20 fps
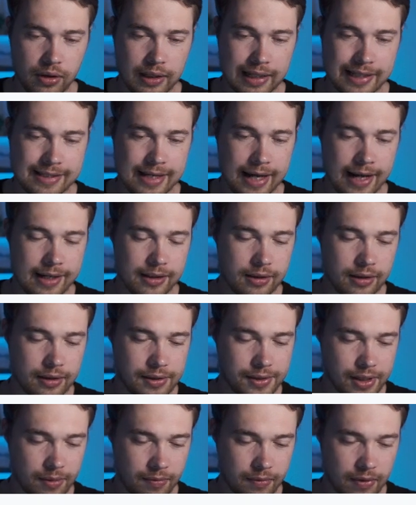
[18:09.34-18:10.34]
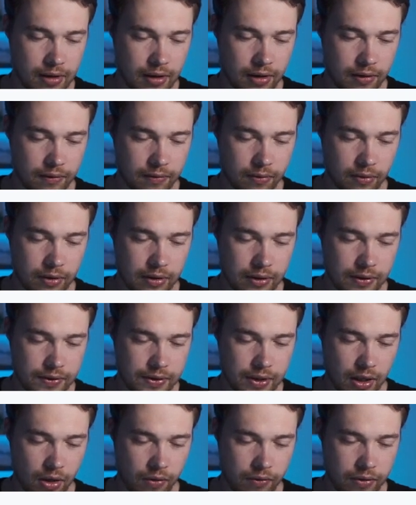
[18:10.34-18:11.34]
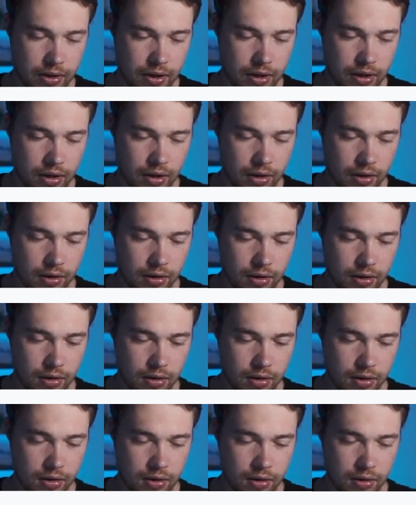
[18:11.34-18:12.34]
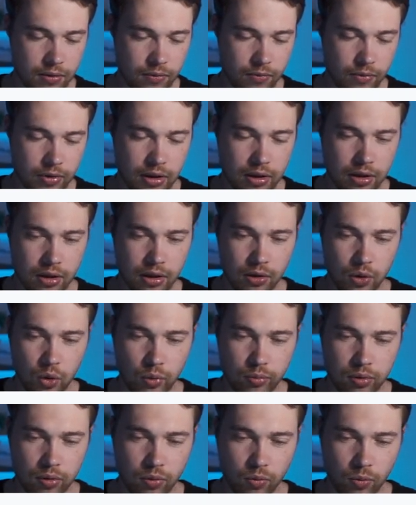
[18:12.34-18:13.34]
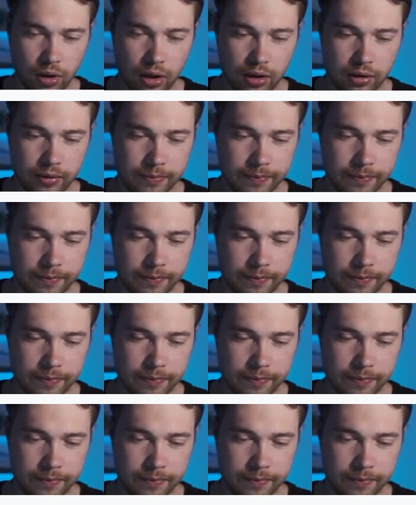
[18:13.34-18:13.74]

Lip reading: exactly the same thing for this guy over here. We're gonna loop on 1.